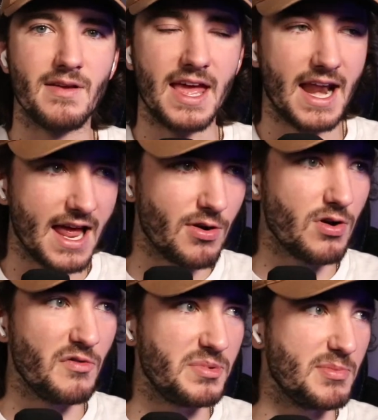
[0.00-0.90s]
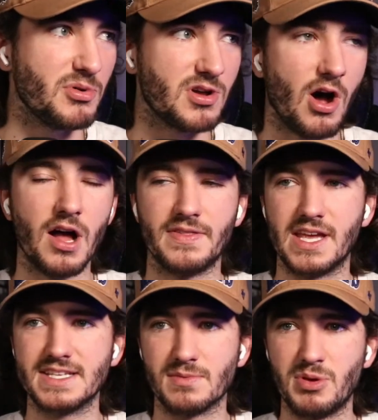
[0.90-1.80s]
and I don't know if people caught
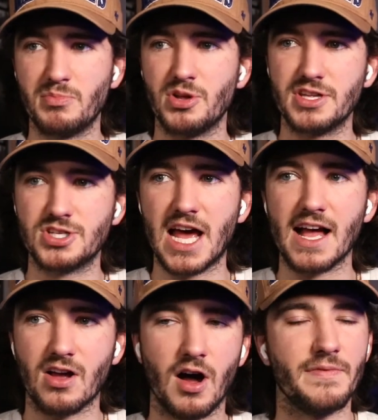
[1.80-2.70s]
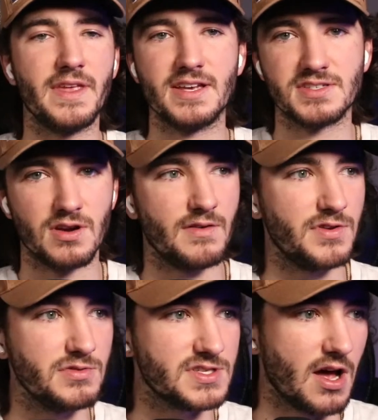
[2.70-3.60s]
this, if people in the chat caught this, or if
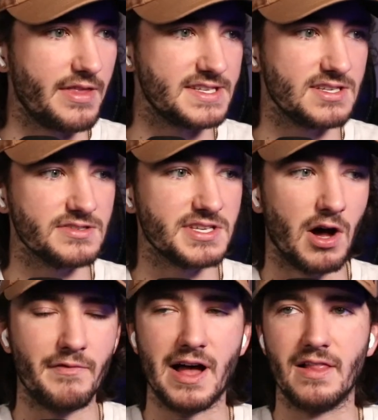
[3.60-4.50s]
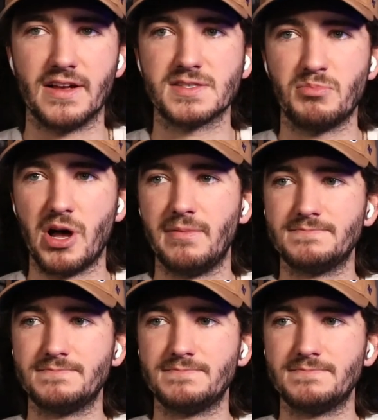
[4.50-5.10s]
you saw this yourself, Alex, but